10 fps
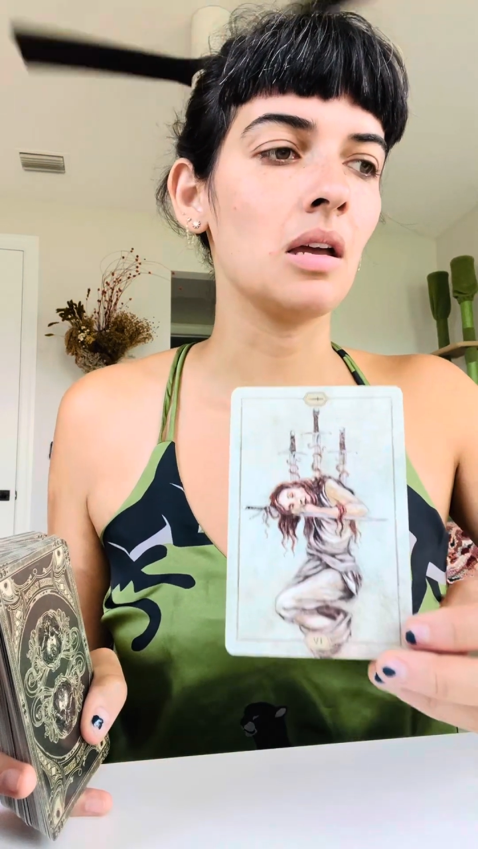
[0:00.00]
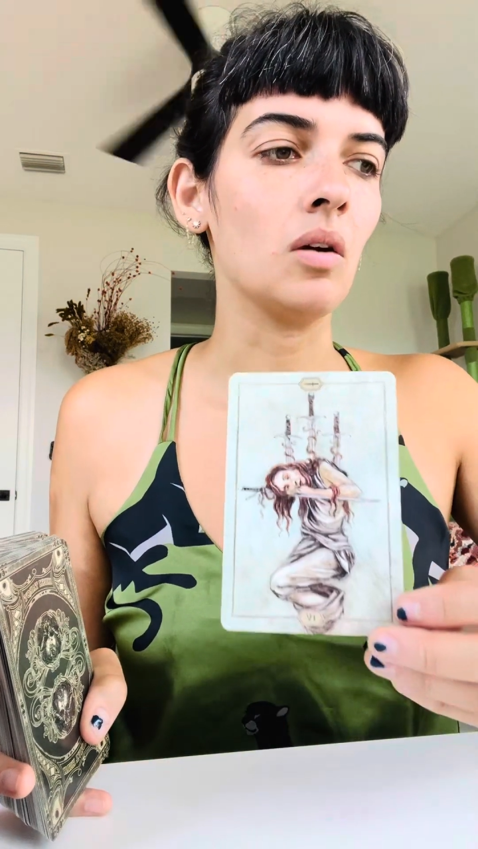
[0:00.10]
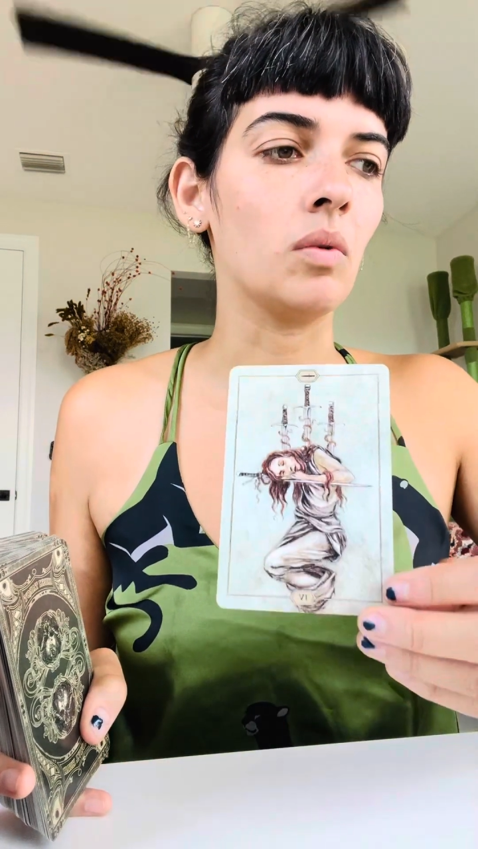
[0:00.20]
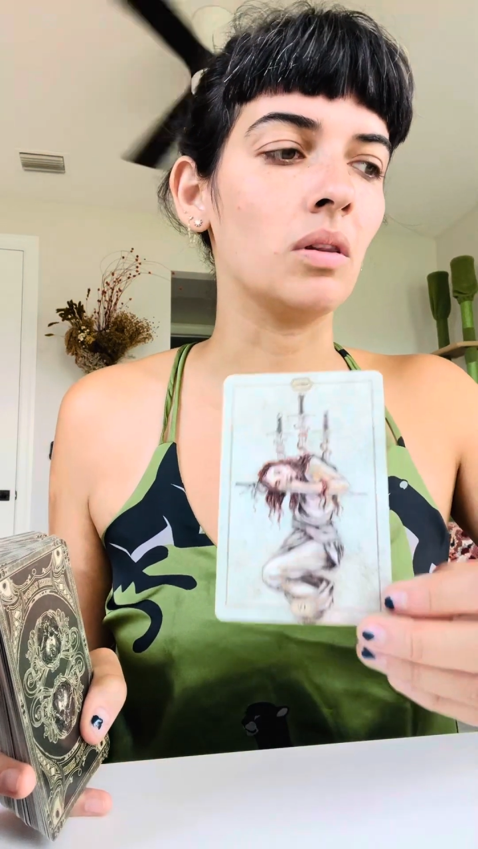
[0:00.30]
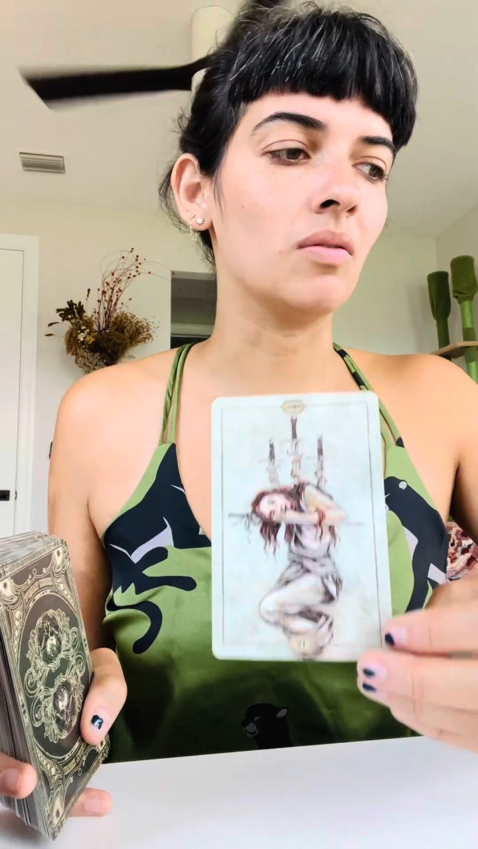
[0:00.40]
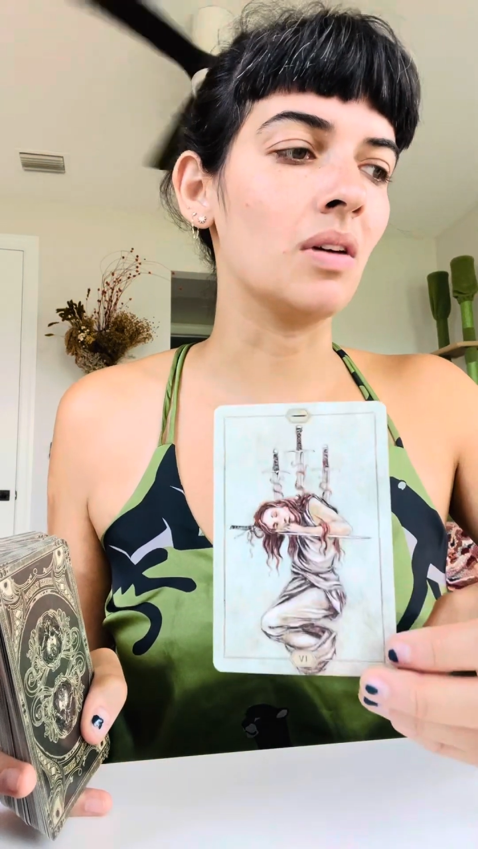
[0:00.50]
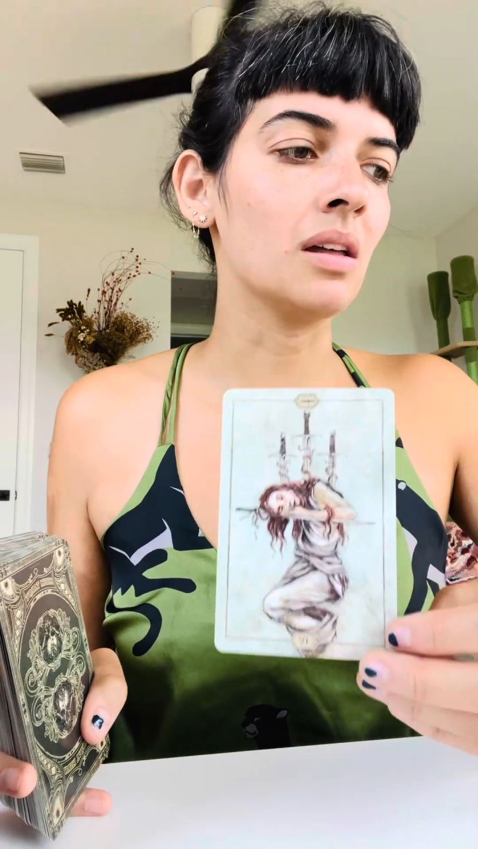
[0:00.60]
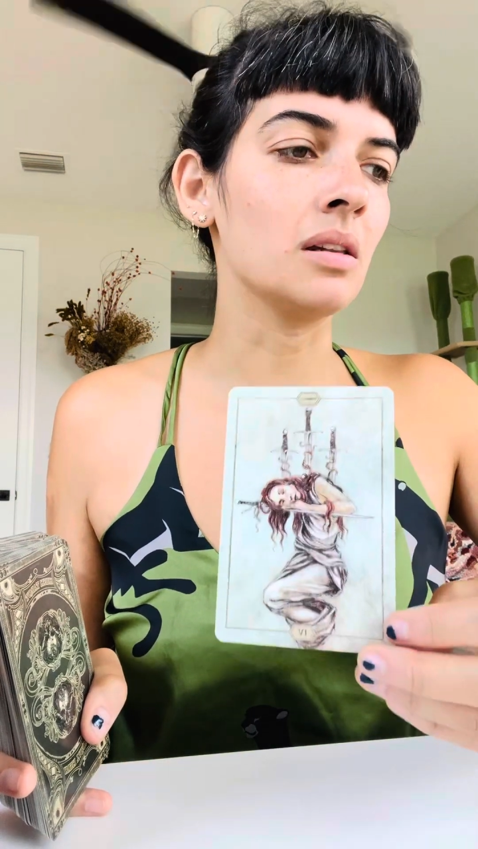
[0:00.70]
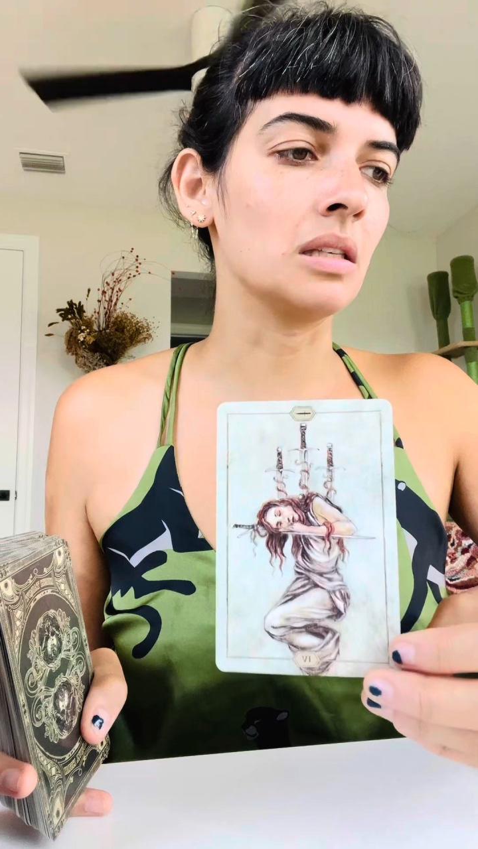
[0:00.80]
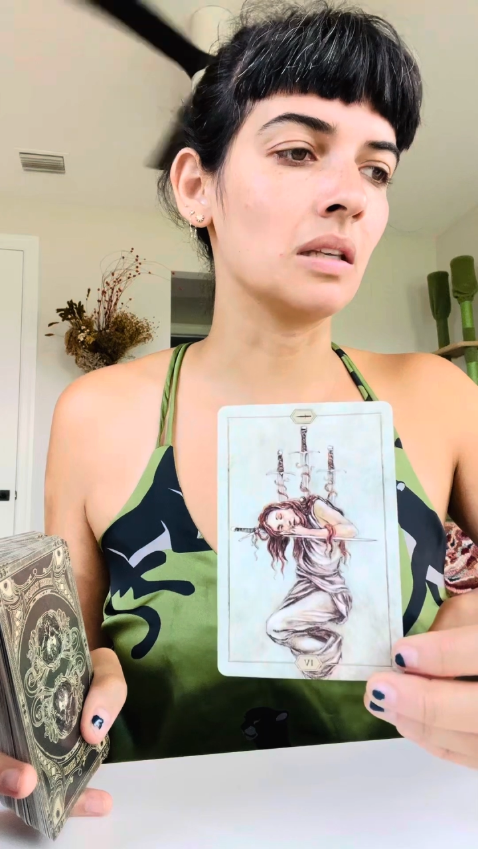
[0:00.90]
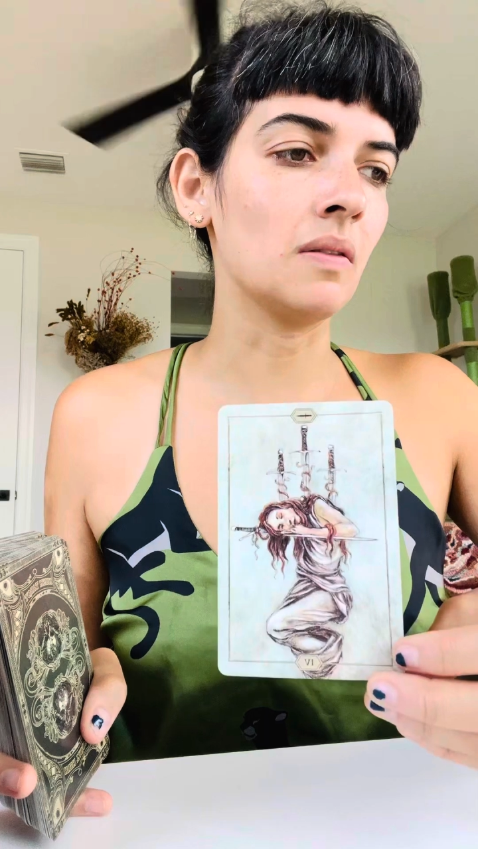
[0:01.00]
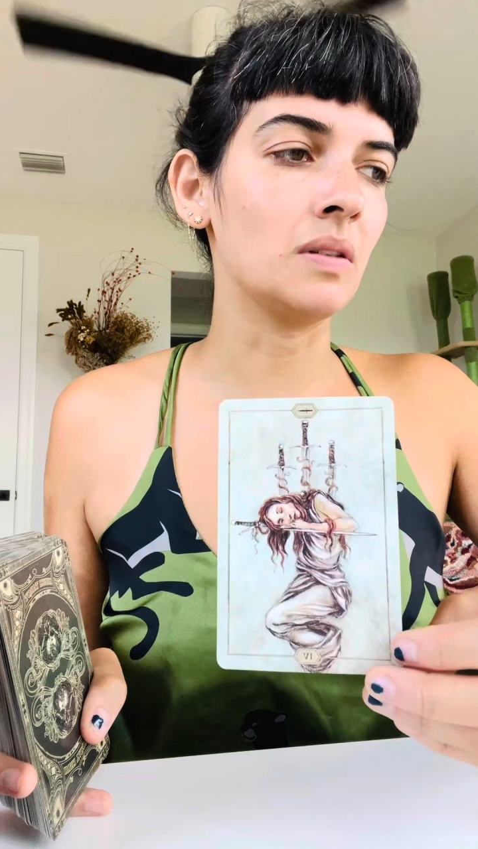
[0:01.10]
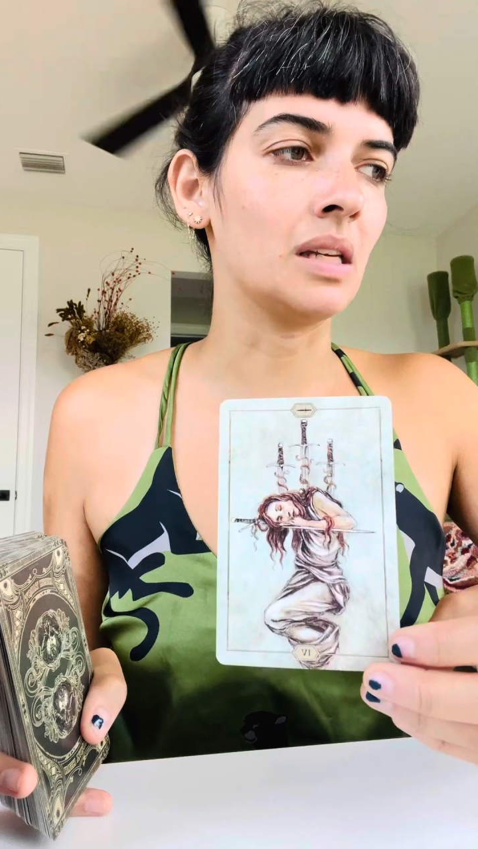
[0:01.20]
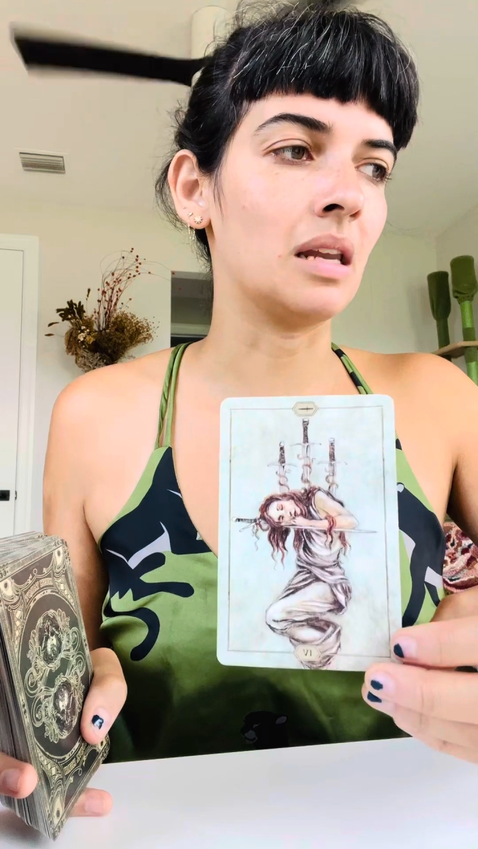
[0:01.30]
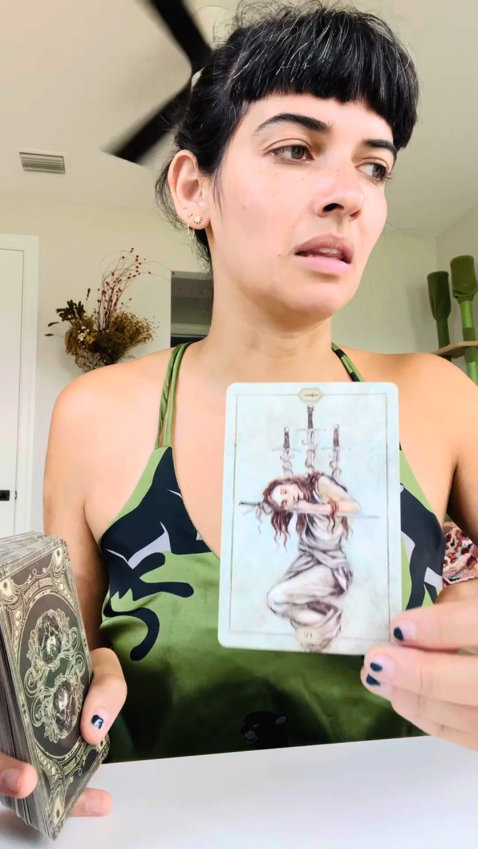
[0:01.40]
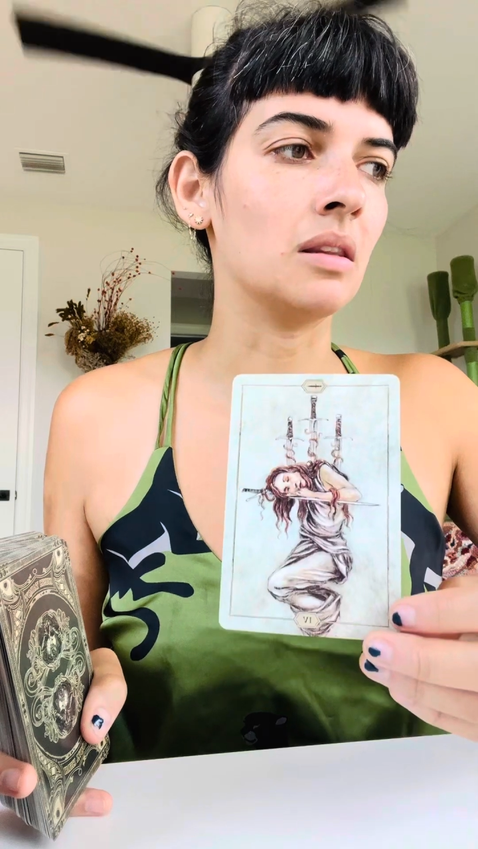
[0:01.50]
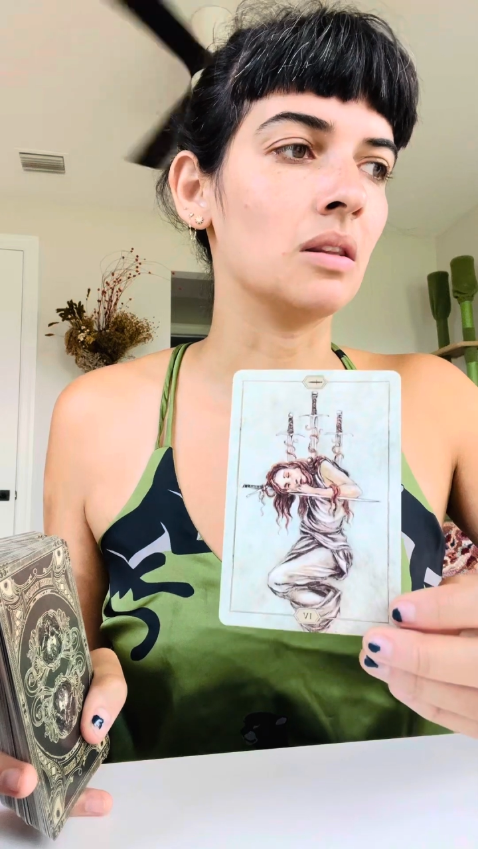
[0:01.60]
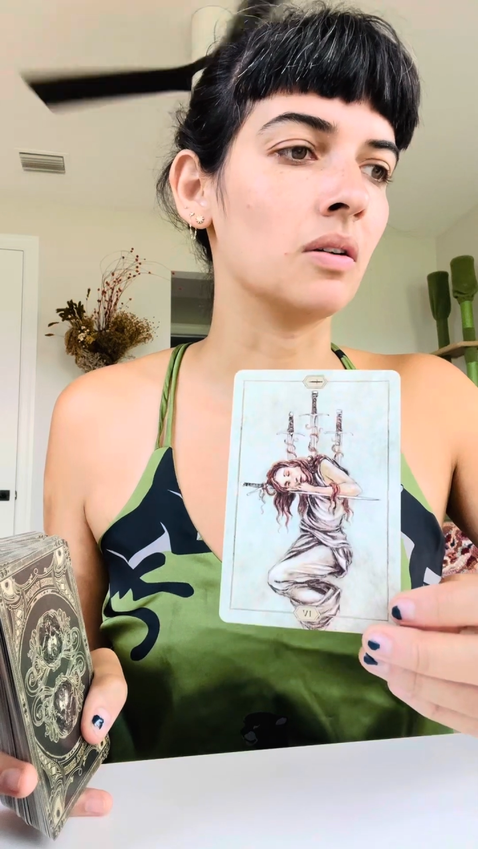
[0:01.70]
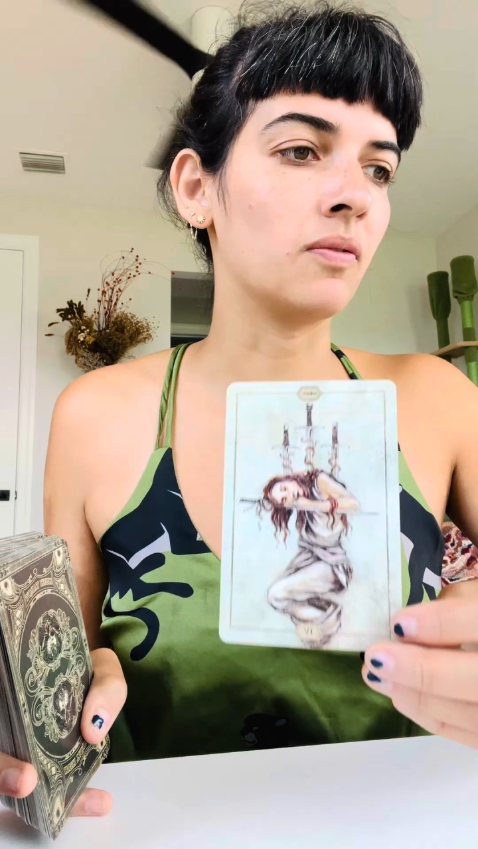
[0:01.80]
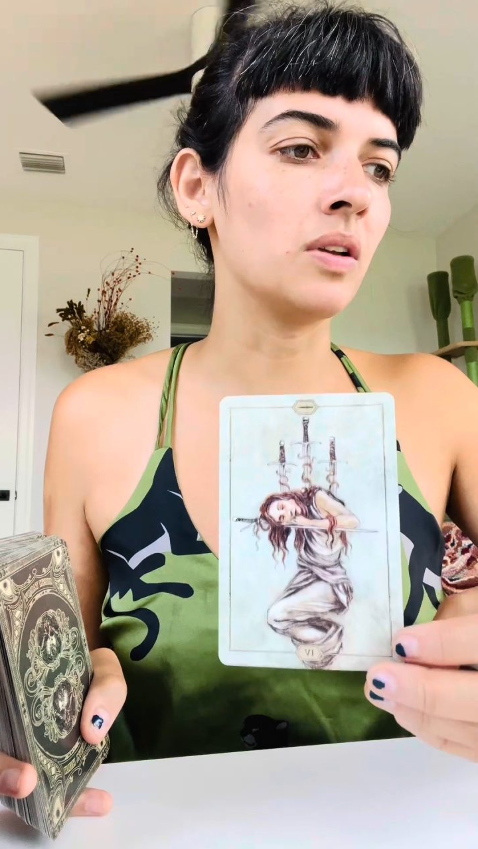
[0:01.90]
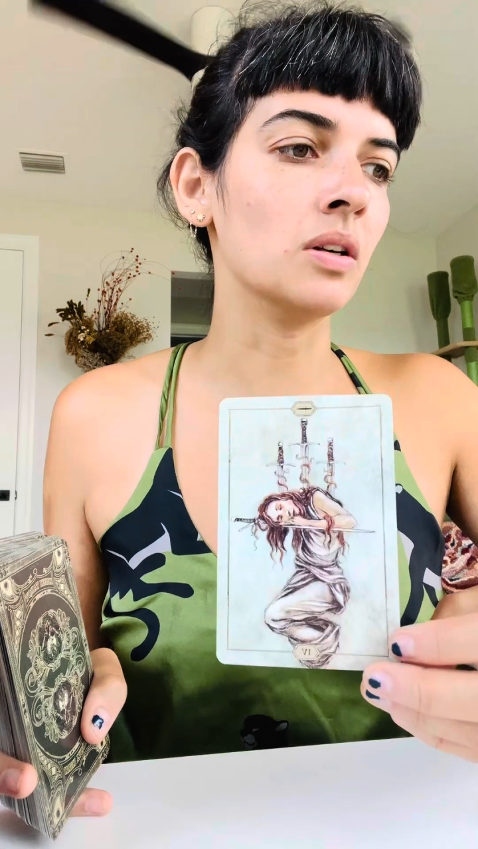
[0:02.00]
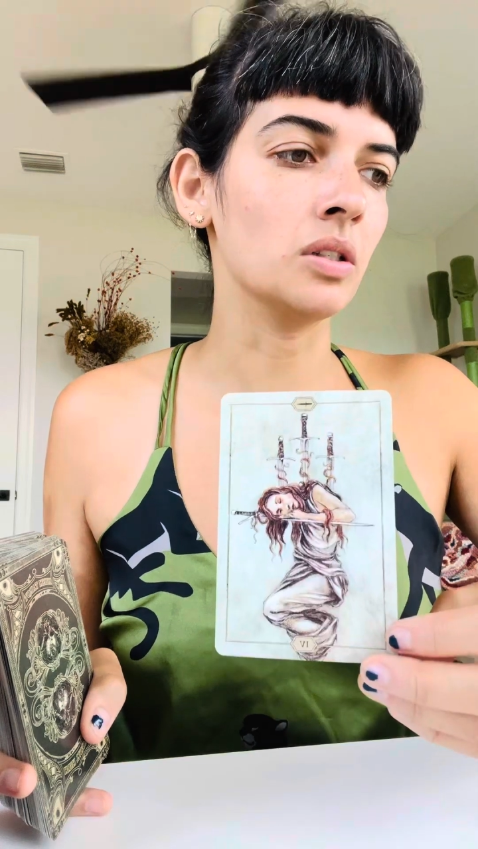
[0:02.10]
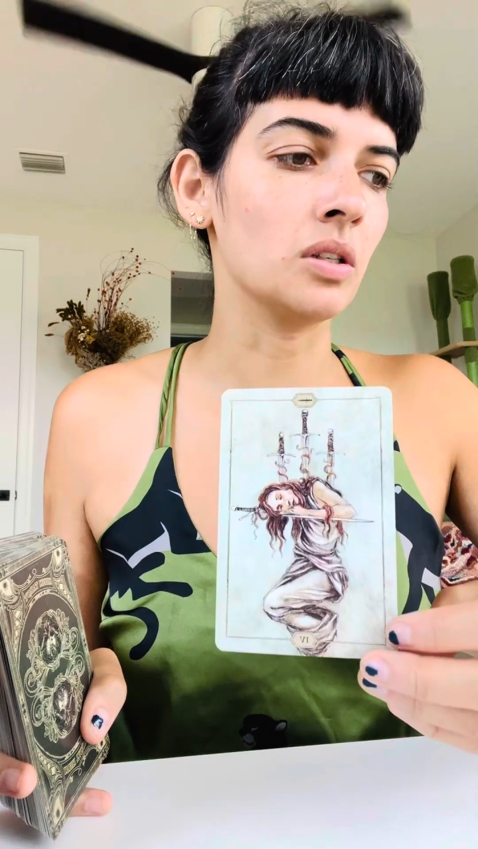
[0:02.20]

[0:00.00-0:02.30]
when the veil is lifted and the fears